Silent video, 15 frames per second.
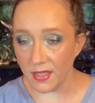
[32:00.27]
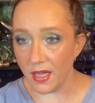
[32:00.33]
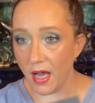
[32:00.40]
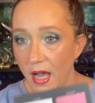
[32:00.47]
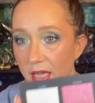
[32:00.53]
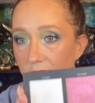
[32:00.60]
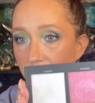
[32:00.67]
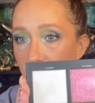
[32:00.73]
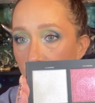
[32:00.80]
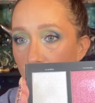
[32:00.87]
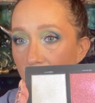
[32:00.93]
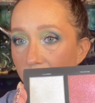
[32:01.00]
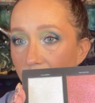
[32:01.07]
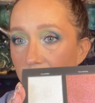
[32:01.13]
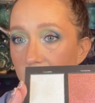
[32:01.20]
the highlighter
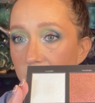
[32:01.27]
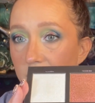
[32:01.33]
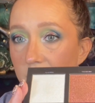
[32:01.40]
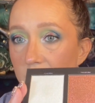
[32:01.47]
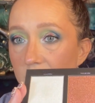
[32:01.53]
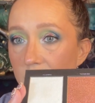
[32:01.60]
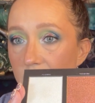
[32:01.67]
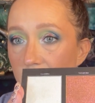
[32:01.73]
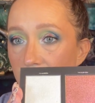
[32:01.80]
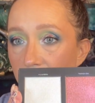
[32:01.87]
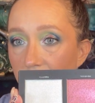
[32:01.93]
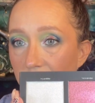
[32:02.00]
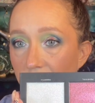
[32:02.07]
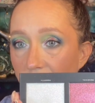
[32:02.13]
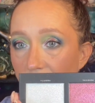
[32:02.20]
palette. Look
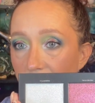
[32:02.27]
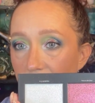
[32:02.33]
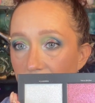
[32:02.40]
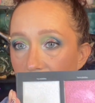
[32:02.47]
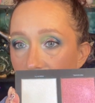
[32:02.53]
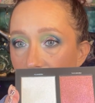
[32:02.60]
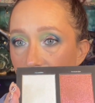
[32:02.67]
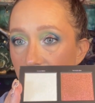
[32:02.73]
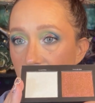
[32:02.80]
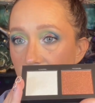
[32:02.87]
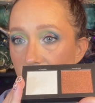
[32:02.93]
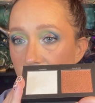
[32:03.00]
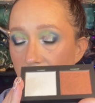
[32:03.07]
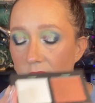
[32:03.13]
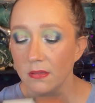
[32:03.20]
at that.
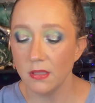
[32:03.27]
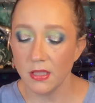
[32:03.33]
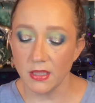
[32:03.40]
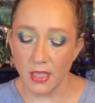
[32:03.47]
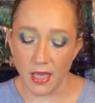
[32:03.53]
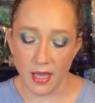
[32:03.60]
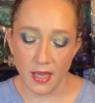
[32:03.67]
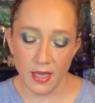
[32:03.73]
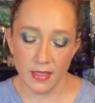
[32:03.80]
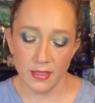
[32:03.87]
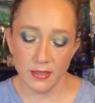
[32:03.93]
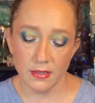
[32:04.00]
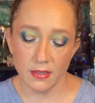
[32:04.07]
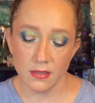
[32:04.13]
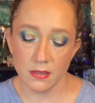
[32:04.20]
Look at that. And
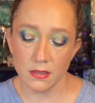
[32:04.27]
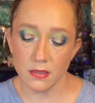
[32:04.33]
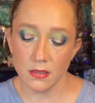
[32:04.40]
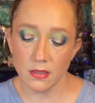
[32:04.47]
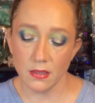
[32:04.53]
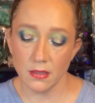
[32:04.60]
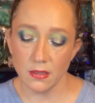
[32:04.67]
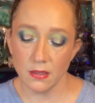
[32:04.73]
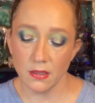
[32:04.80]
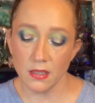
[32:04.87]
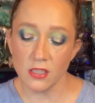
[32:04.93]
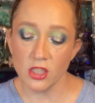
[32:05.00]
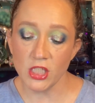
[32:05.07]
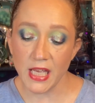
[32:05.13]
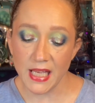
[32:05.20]
it's the
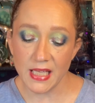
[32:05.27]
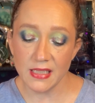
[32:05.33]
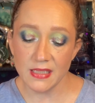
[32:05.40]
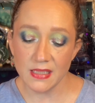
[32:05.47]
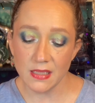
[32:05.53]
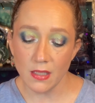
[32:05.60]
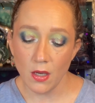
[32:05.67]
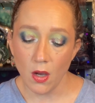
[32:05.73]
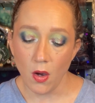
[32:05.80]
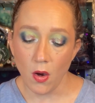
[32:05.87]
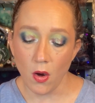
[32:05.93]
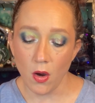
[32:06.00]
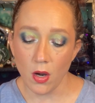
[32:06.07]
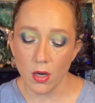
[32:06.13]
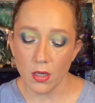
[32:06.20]
shades
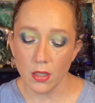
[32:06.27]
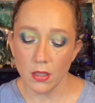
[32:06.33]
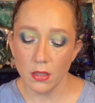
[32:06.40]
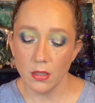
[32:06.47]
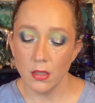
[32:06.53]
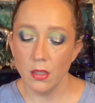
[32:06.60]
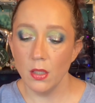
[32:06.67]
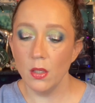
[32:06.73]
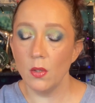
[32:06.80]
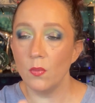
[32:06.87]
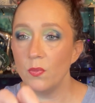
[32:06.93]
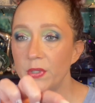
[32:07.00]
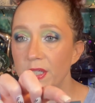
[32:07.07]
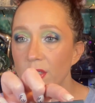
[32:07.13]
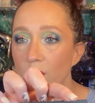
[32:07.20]
are
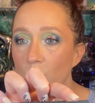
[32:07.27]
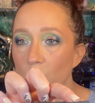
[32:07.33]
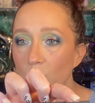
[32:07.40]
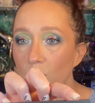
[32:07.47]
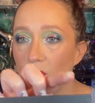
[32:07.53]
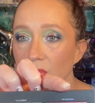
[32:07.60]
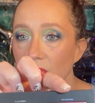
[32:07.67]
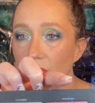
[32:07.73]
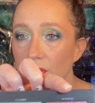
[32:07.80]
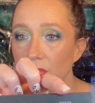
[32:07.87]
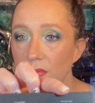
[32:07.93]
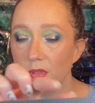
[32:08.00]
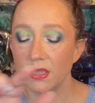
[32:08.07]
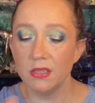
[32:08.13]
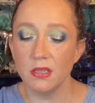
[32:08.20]
Renewal
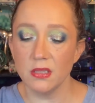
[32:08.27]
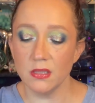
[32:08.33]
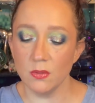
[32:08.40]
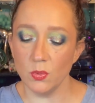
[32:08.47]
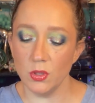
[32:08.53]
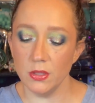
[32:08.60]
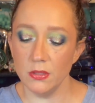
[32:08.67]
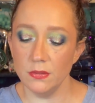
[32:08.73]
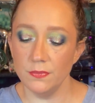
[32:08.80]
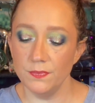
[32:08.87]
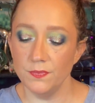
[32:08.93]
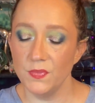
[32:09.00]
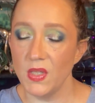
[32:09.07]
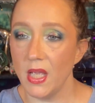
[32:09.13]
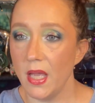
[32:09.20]
is this one,
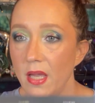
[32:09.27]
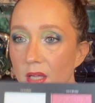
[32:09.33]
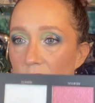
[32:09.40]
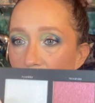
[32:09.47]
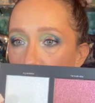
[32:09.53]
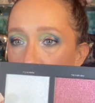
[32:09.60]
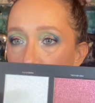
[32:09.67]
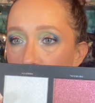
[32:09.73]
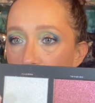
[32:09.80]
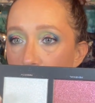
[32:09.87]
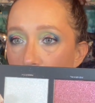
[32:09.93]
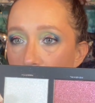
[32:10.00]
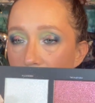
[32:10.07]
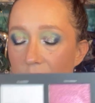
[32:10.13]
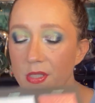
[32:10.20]
and
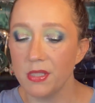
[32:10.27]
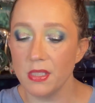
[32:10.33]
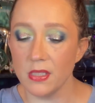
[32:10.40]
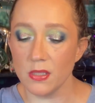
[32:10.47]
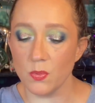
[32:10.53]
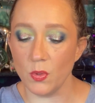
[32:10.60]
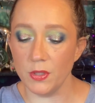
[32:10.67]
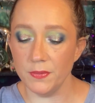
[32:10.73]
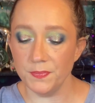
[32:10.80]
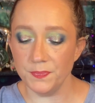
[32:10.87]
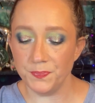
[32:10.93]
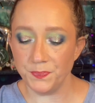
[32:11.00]
Rebirth is this one.